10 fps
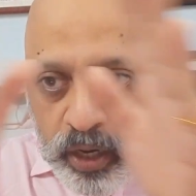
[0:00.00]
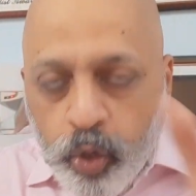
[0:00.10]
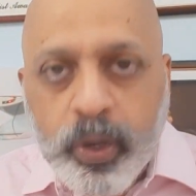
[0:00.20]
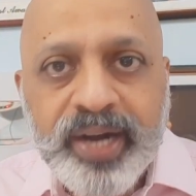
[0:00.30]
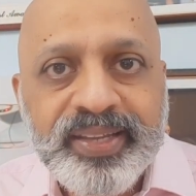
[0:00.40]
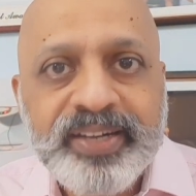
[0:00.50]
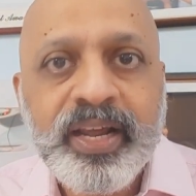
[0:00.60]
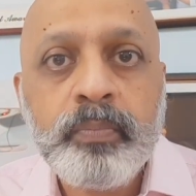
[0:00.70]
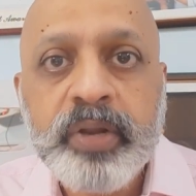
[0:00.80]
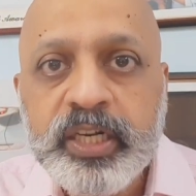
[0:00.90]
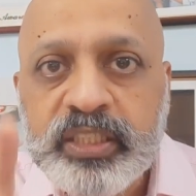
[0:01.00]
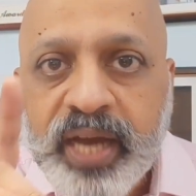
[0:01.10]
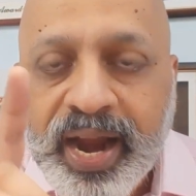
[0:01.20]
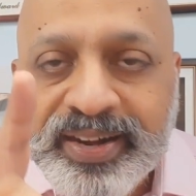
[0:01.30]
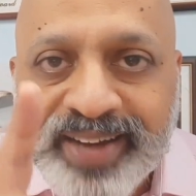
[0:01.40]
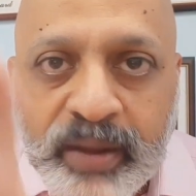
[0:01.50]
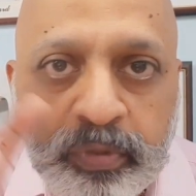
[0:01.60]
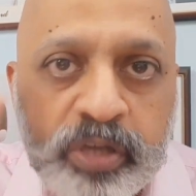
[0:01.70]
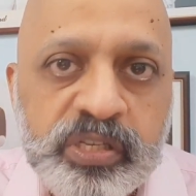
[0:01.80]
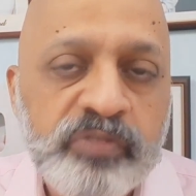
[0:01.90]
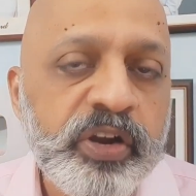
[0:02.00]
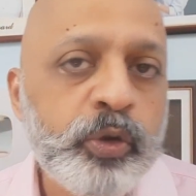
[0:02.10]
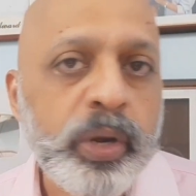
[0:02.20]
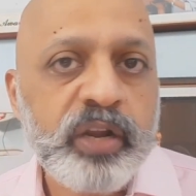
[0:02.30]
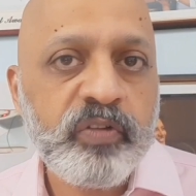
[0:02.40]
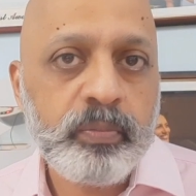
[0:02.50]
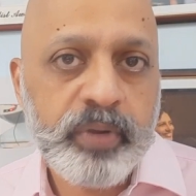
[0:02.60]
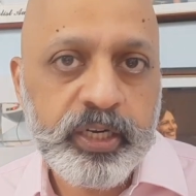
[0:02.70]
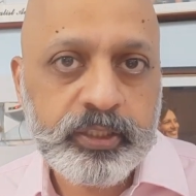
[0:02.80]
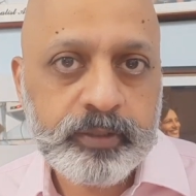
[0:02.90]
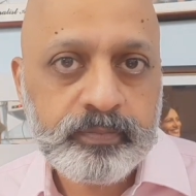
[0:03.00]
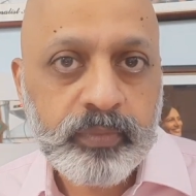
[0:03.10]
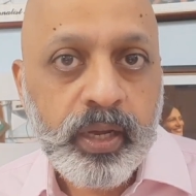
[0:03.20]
Look at the 10 minutes and time yourself at 21 minutes.